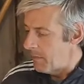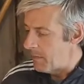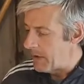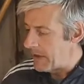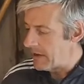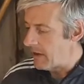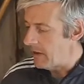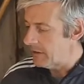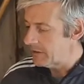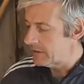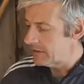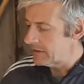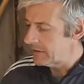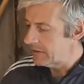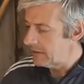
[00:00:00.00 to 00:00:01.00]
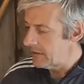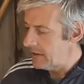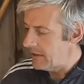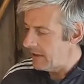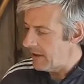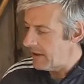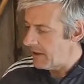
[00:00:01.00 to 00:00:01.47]
because
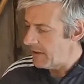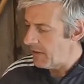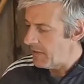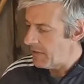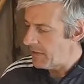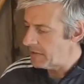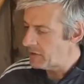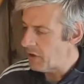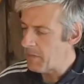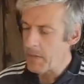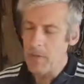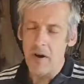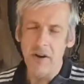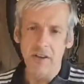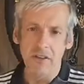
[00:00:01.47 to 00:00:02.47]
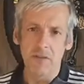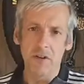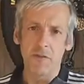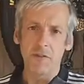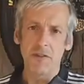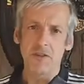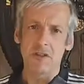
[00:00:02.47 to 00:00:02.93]
the supermarket
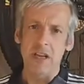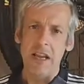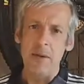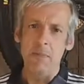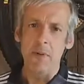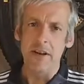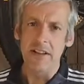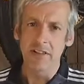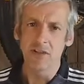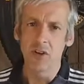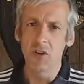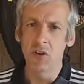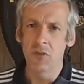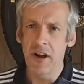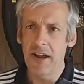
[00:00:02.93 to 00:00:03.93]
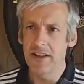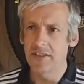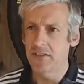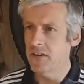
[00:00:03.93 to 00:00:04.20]
stuff is cheap and it's all right